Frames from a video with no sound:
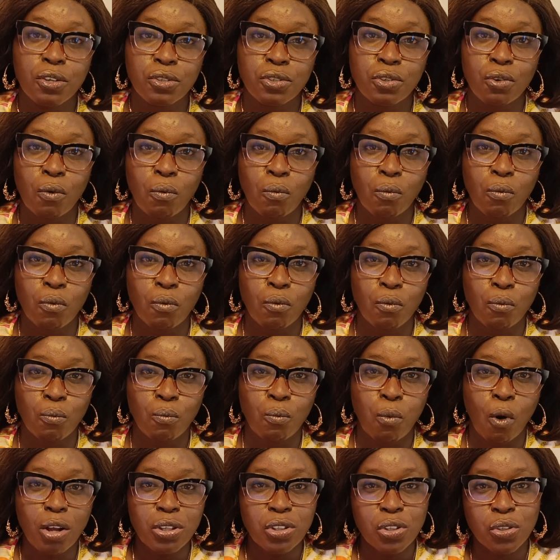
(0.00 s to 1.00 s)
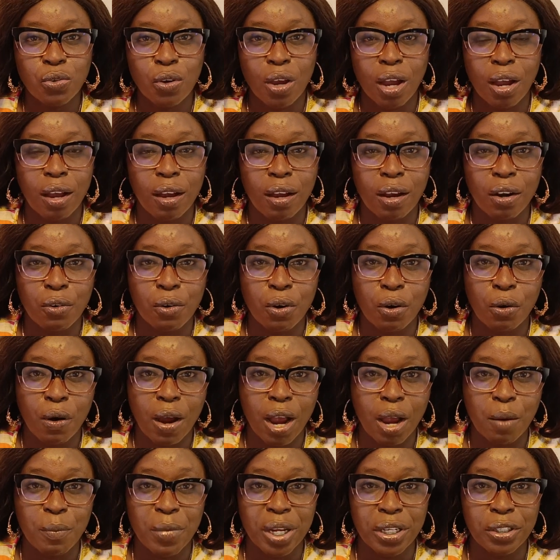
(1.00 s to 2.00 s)
So what
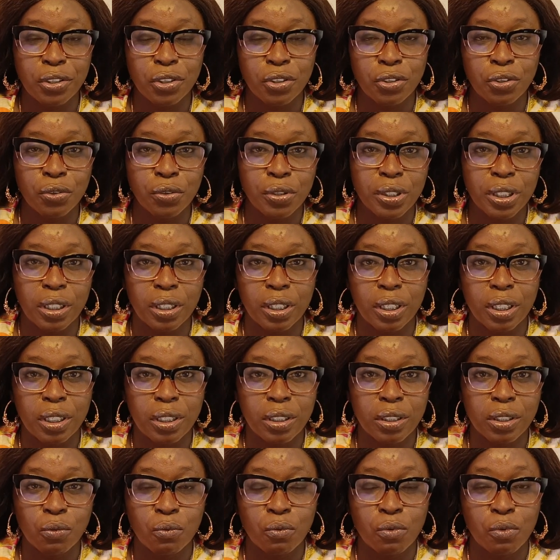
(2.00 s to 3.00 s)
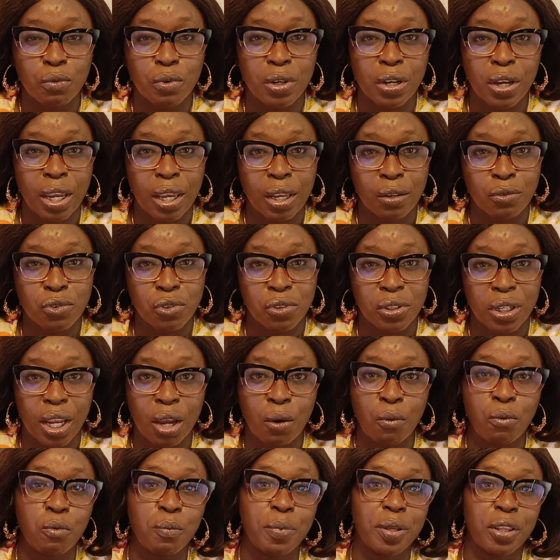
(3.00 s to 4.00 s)
requirement do you need?
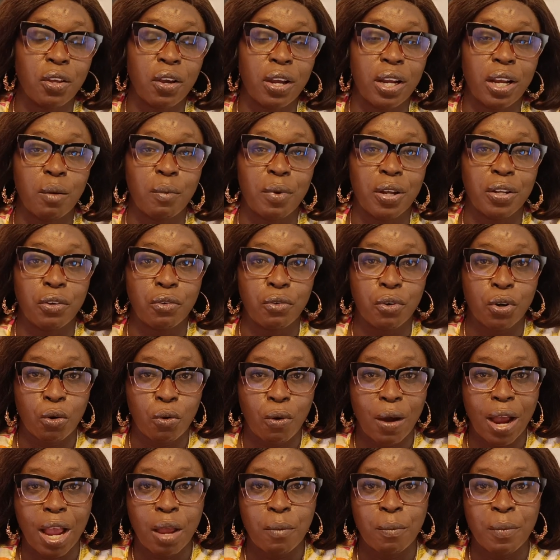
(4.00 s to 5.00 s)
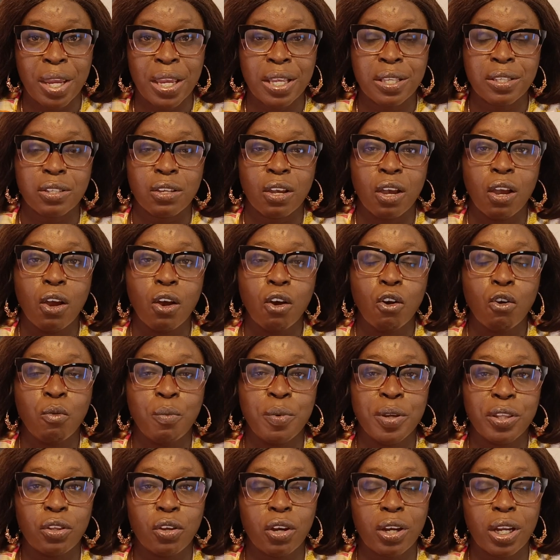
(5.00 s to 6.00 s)
Today we'll be talking about the requirement,
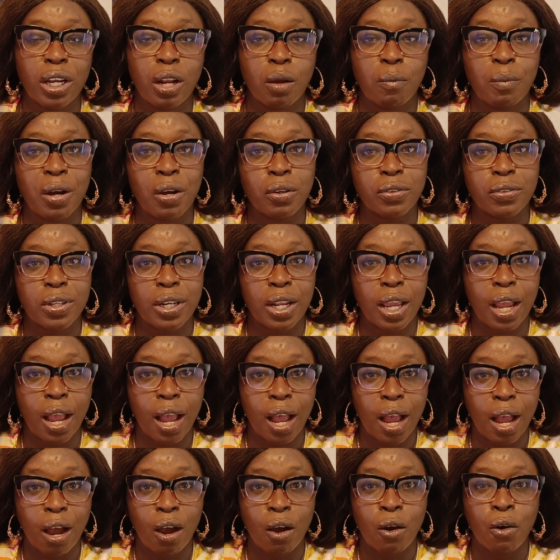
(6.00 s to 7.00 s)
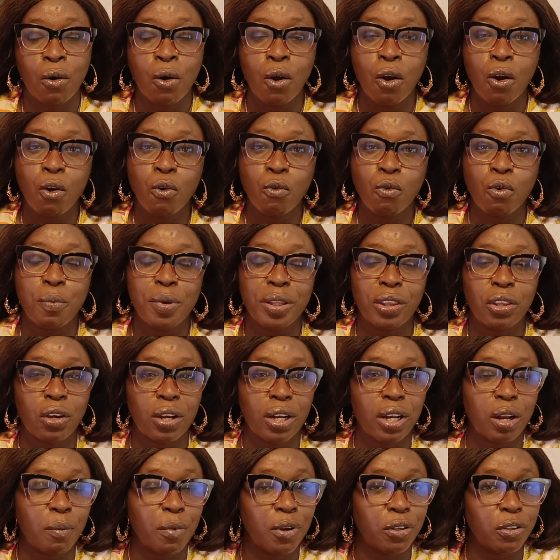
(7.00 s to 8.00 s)
we'll be talking about the how, we'll be
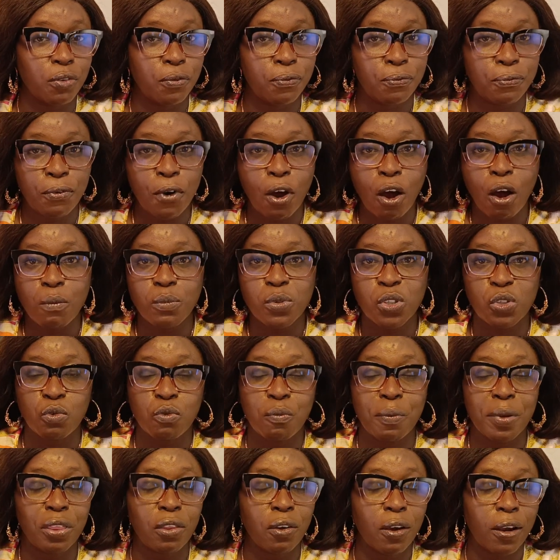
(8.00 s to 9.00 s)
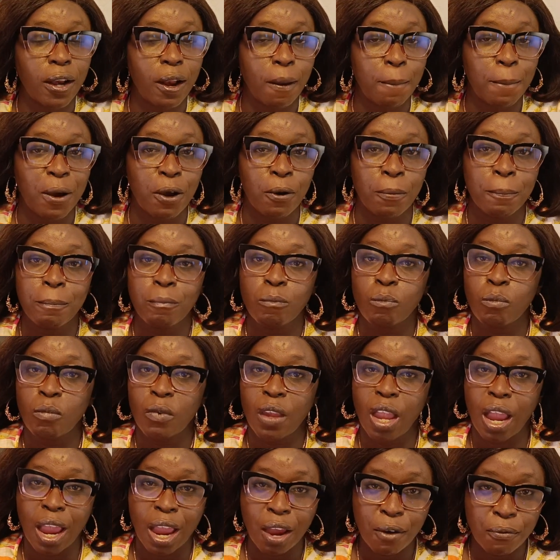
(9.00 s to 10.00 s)
talking about the forms, we'll be talking about
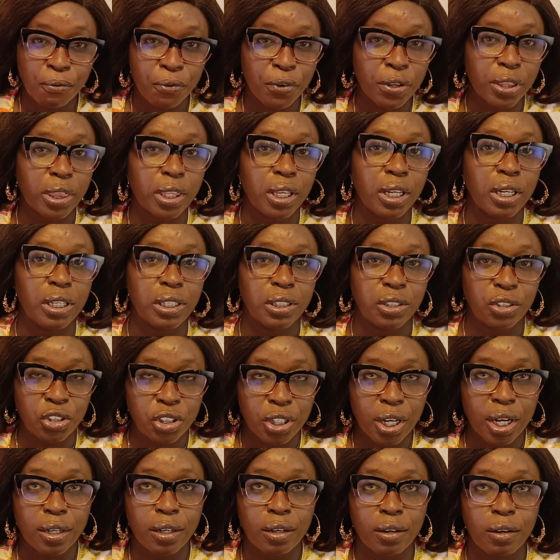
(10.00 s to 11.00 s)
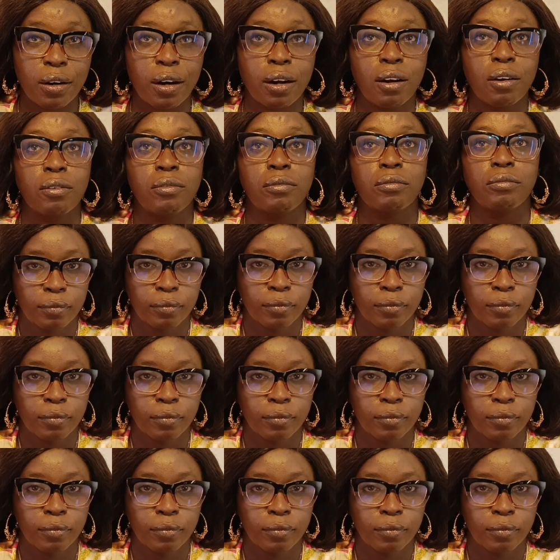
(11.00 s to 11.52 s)
everything in general.